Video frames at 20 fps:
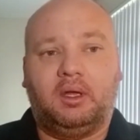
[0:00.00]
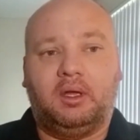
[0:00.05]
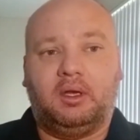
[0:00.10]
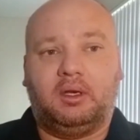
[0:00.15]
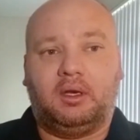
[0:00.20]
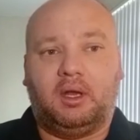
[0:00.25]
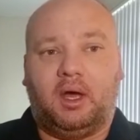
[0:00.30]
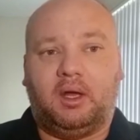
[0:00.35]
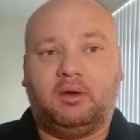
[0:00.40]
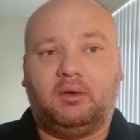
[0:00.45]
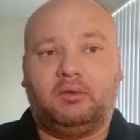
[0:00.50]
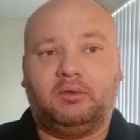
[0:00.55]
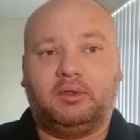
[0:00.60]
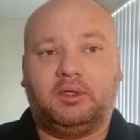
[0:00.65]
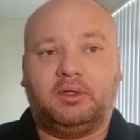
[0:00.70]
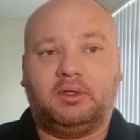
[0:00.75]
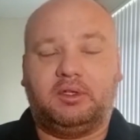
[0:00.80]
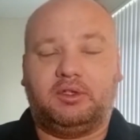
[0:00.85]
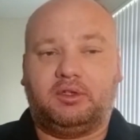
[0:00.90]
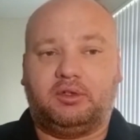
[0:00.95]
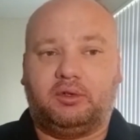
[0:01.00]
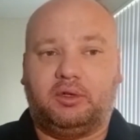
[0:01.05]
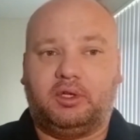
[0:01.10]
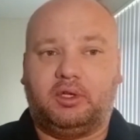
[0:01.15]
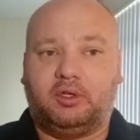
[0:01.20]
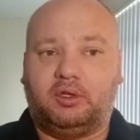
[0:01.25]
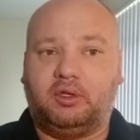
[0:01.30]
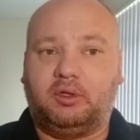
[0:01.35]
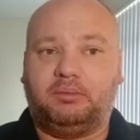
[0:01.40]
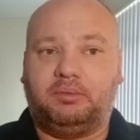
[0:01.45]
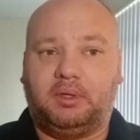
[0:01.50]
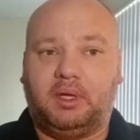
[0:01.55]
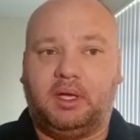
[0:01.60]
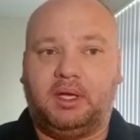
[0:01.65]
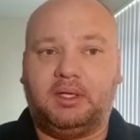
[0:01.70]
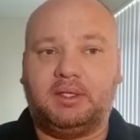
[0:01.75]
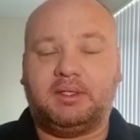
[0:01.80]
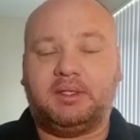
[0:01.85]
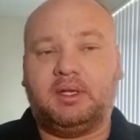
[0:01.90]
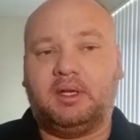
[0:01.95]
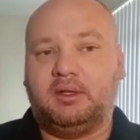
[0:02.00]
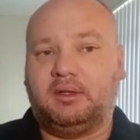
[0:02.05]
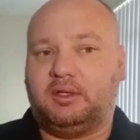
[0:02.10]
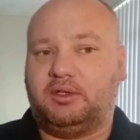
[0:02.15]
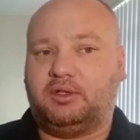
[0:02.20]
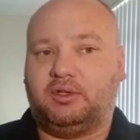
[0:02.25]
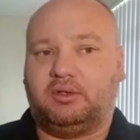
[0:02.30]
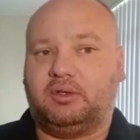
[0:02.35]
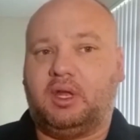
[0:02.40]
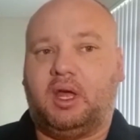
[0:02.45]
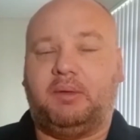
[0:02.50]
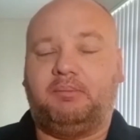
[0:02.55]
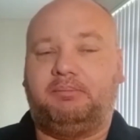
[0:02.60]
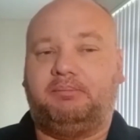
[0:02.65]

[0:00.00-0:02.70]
not only that you're in a good place, that you're not,